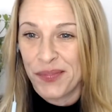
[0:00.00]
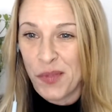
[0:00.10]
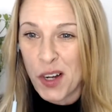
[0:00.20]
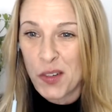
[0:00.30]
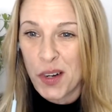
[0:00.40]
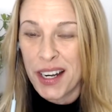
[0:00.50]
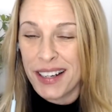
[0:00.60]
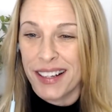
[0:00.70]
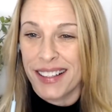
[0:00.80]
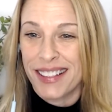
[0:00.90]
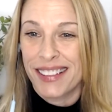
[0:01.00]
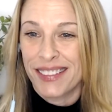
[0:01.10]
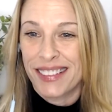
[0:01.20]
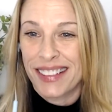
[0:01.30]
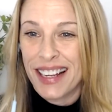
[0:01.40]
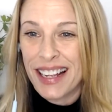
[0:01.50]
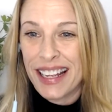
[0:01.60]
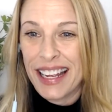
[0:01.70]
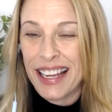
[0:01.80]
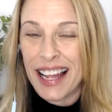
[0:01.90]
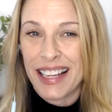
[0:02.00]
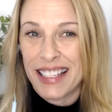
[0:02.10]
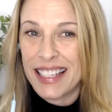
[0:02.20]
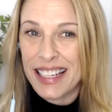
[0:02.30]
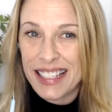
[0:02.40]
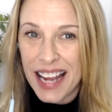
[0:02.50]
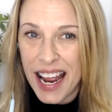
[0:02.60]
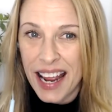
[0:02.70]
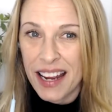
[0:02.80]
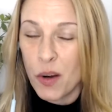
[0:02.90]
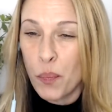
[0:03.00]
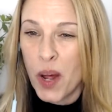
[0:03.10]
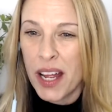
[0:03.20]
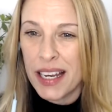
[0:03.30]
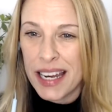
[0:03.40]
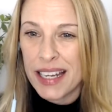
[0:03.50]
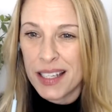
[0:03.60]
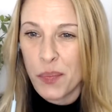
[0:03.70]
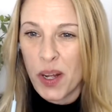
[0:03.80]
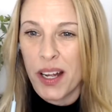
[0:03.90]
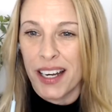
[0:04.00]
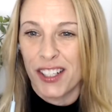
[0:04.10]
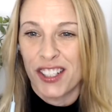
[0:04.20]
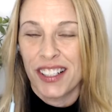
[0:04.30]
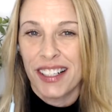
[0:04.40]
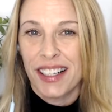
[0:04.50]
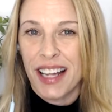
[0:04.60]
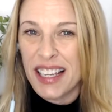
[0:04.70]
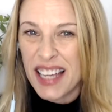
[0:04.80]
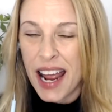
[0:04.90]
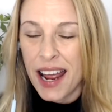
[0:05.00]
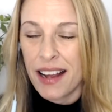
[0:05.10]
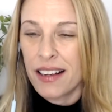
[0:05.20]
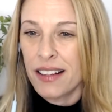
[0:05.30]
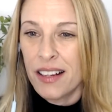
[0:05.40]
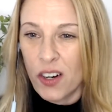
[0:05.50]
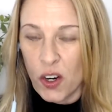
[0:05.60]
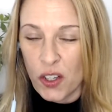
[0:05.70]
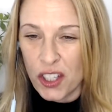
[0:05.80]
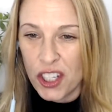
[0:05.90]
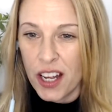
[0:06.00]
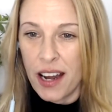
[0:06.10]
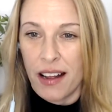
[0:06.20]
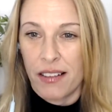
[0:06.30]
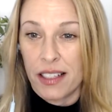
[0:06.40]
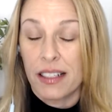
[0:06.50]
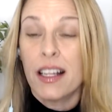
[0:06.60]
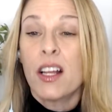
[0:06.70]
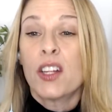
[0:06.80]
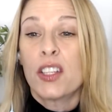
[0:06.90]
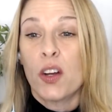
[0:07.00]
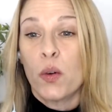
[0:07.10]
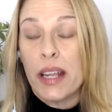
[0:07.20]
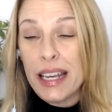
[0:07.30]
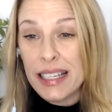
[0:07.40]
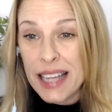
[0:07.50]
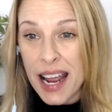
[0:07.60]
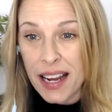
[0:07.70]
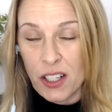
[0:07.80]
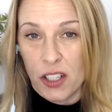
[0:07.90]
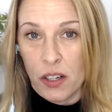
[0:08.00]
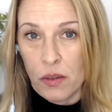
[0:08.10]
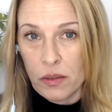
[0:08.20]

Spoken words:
Watch what it does. It likes to attack. It needs to punish, attack, or shut out. So it attacks you.